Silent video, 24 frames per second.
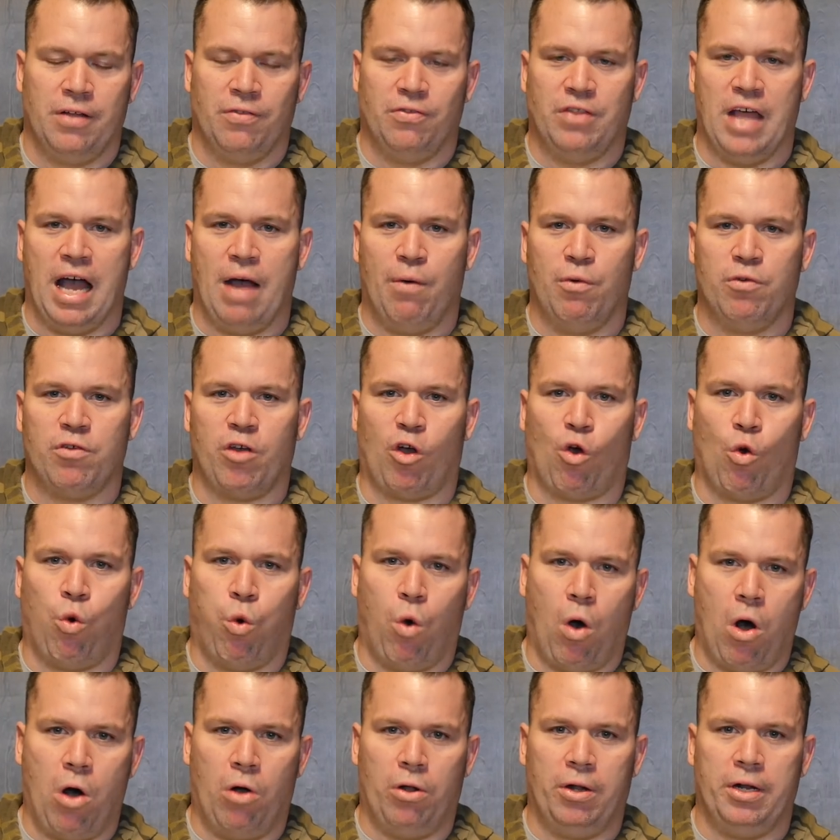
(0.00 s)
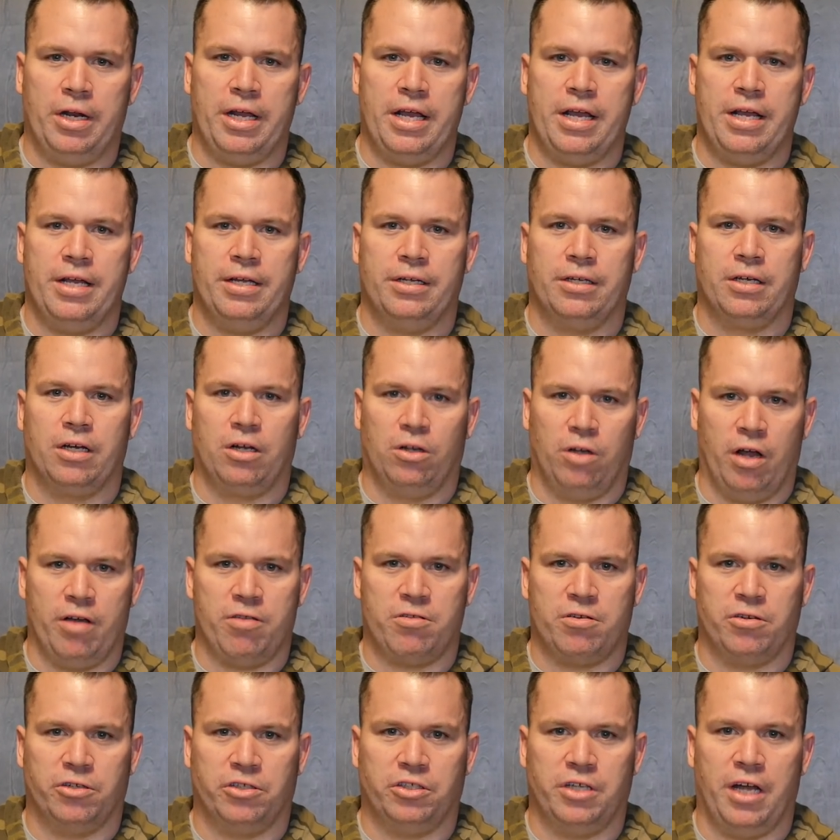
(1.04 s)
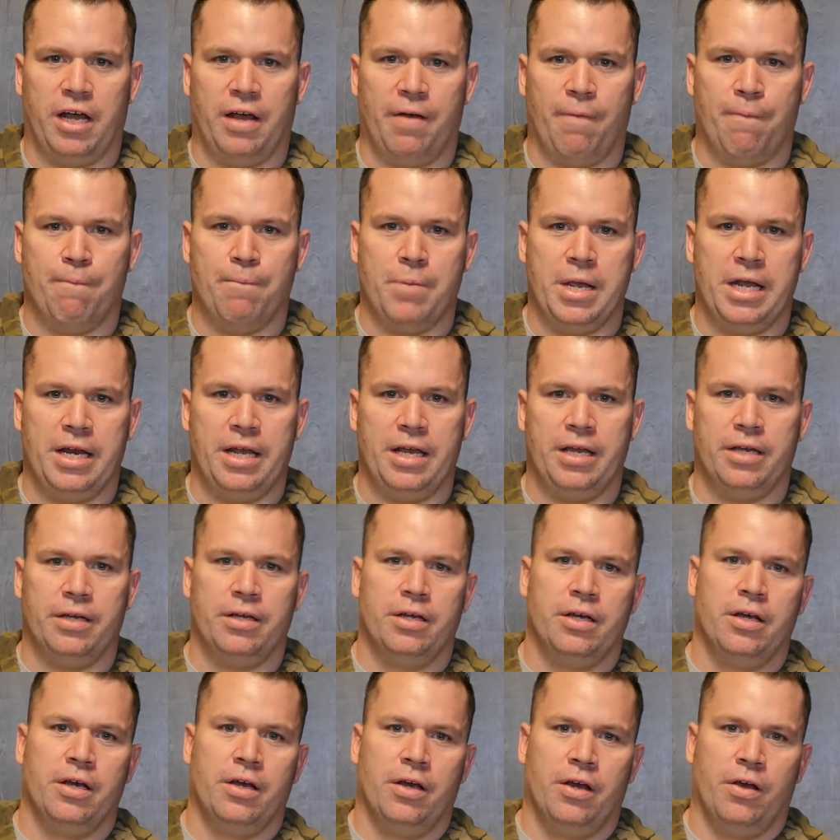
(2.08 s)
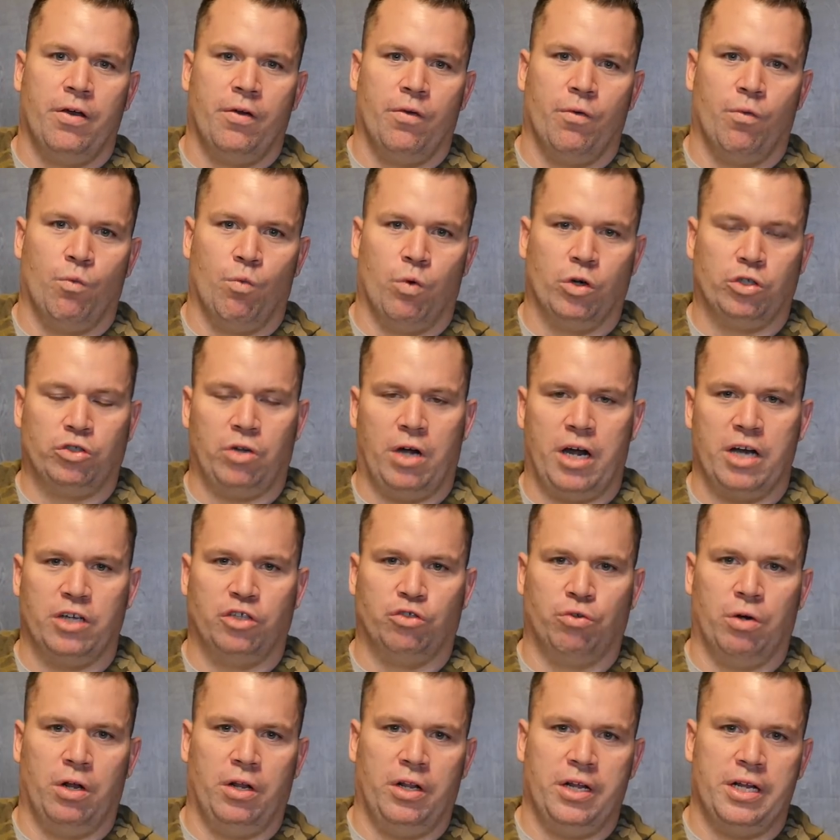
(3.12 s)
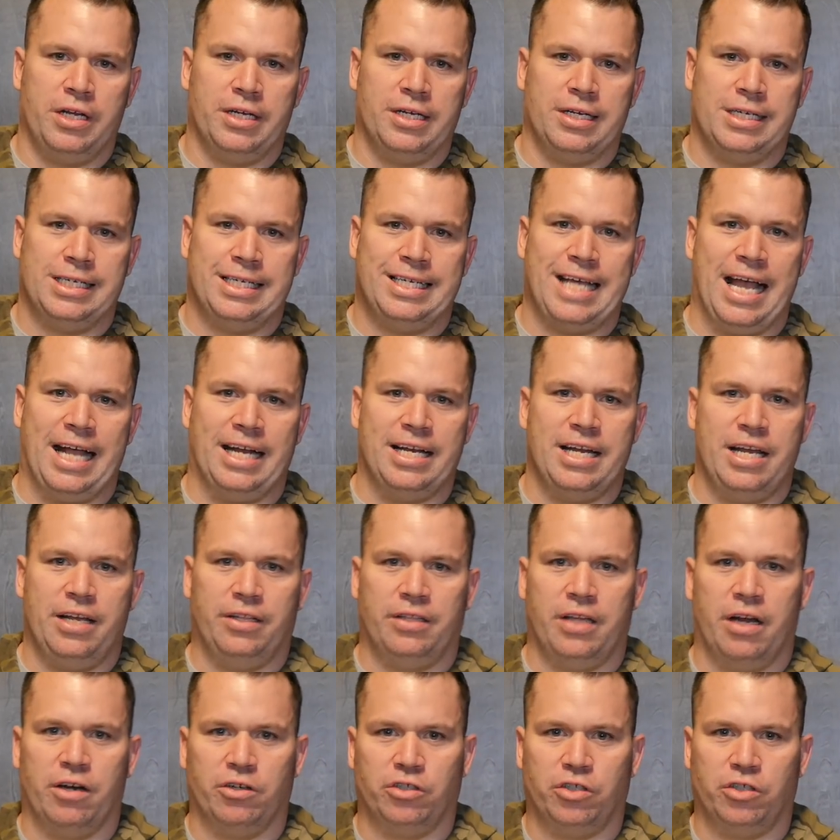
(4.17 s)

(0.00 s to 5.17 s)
That was a quality cluster set, meaning we're trying to drill in technique there.